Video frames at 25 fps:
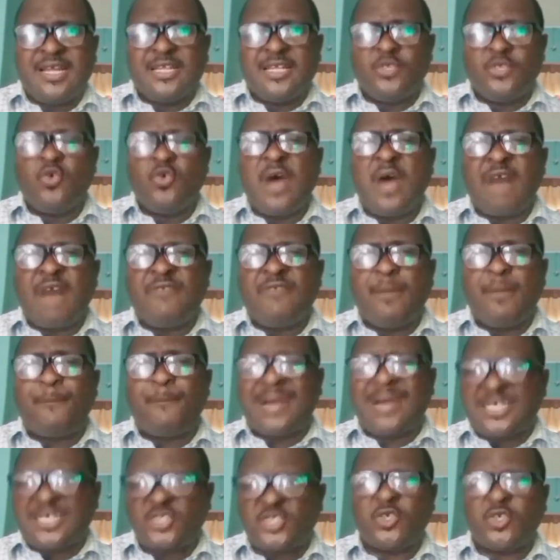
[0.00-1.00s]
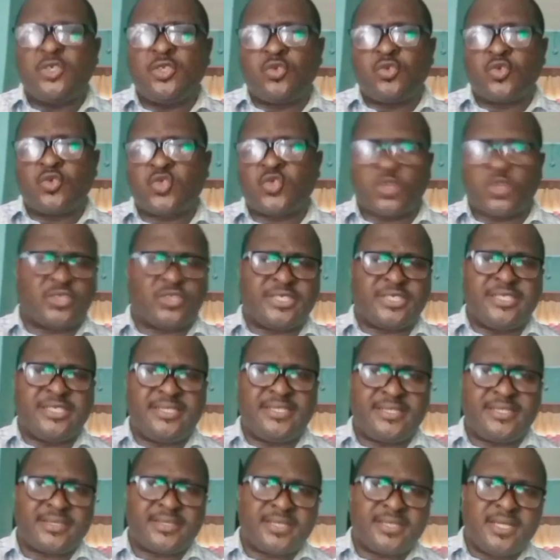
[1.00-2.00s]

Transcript: Do you have a passion to succeed?